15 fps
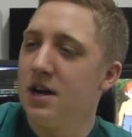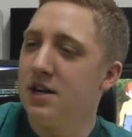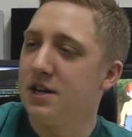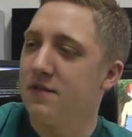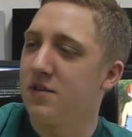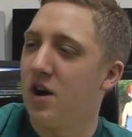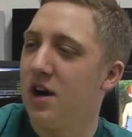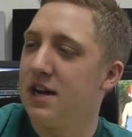And
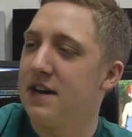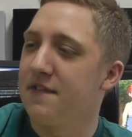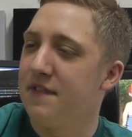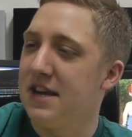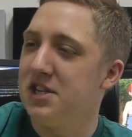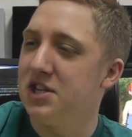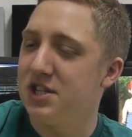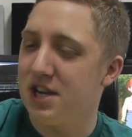you've got an
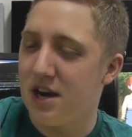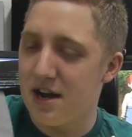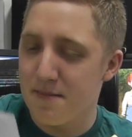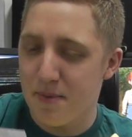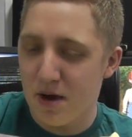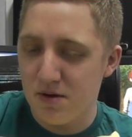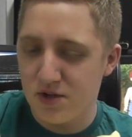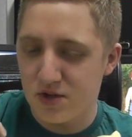Adventure
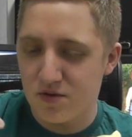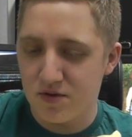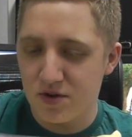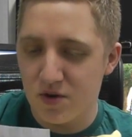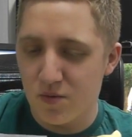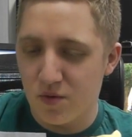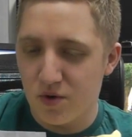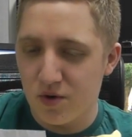Time poster on
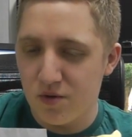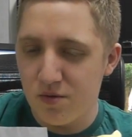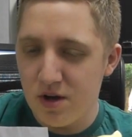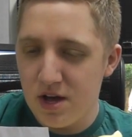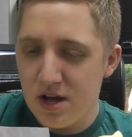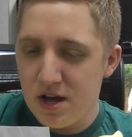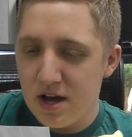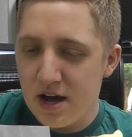your wall.
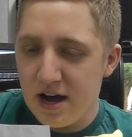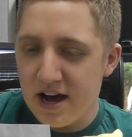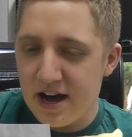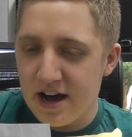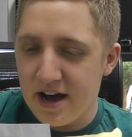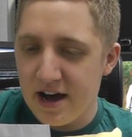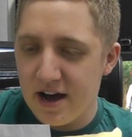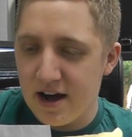
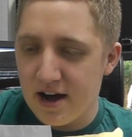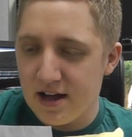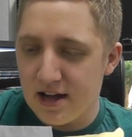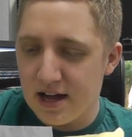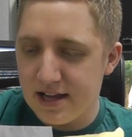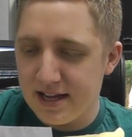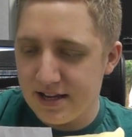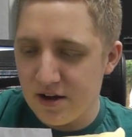
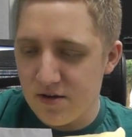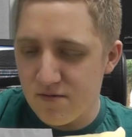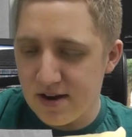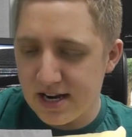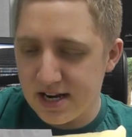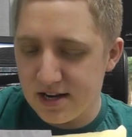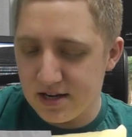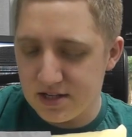And I don't
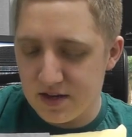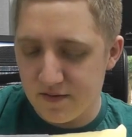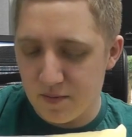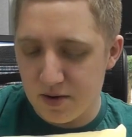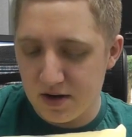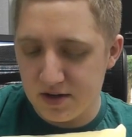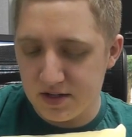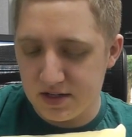recognise the other
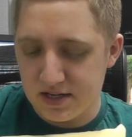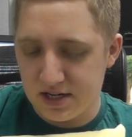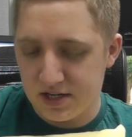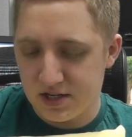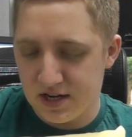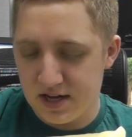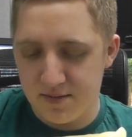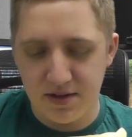posters,
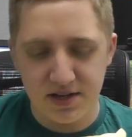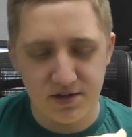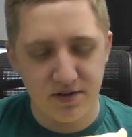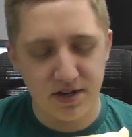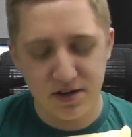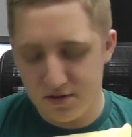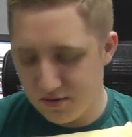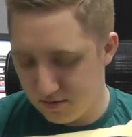actually, but that's
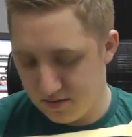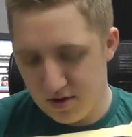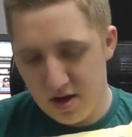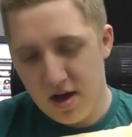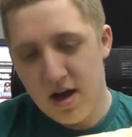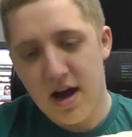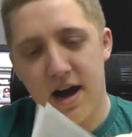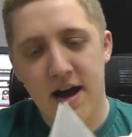really cool.
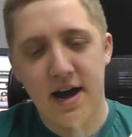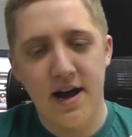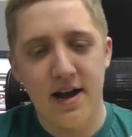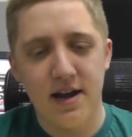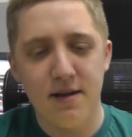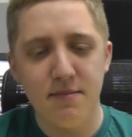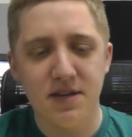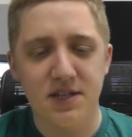
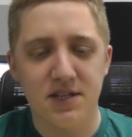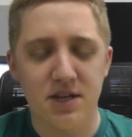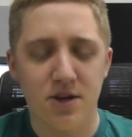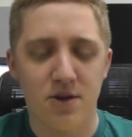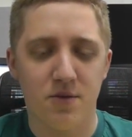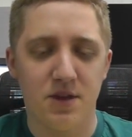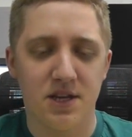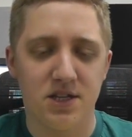Let me see
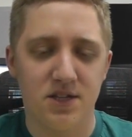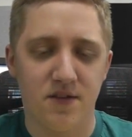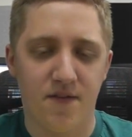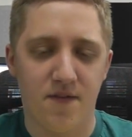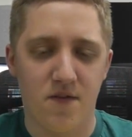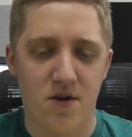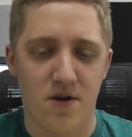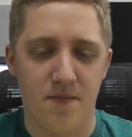who this is
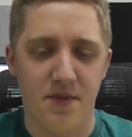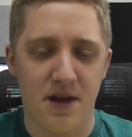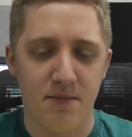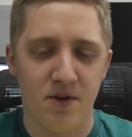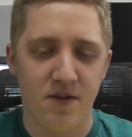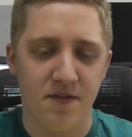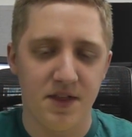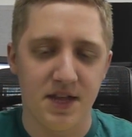from.
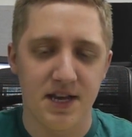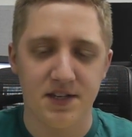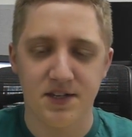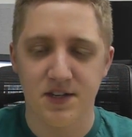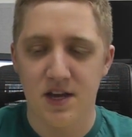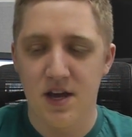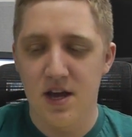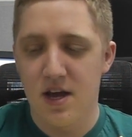I'm loving
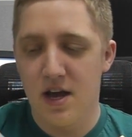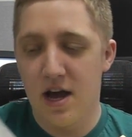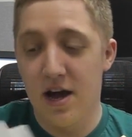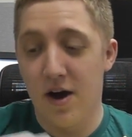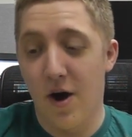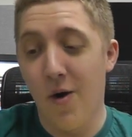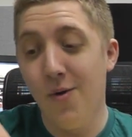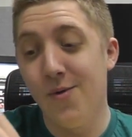this.
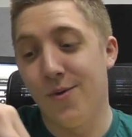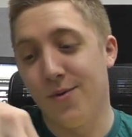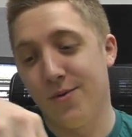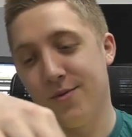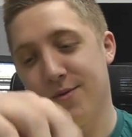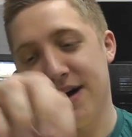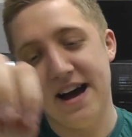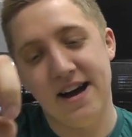Oh,
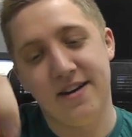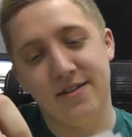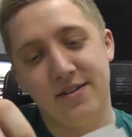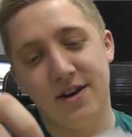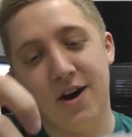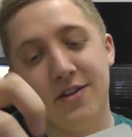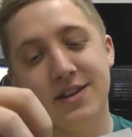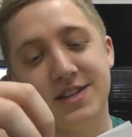
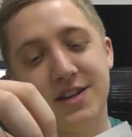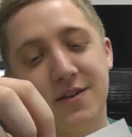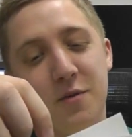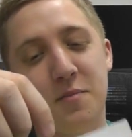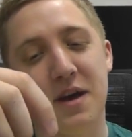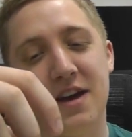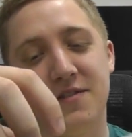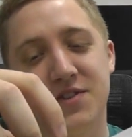wow. Oh, there's
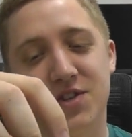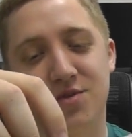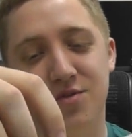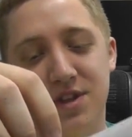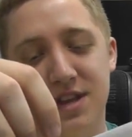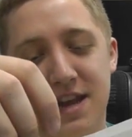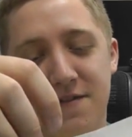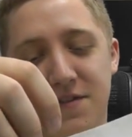another bit of
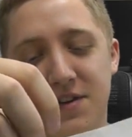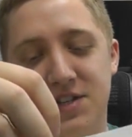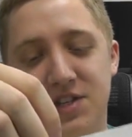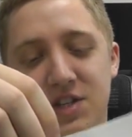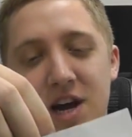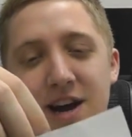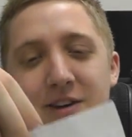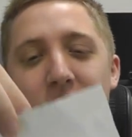Screw the Never
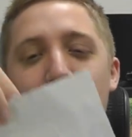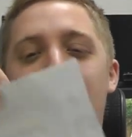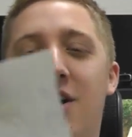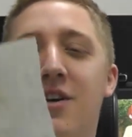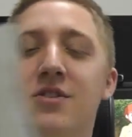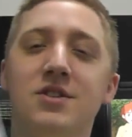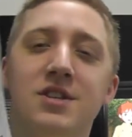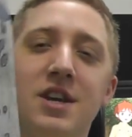style
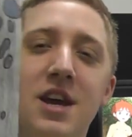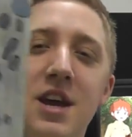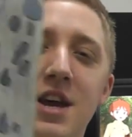art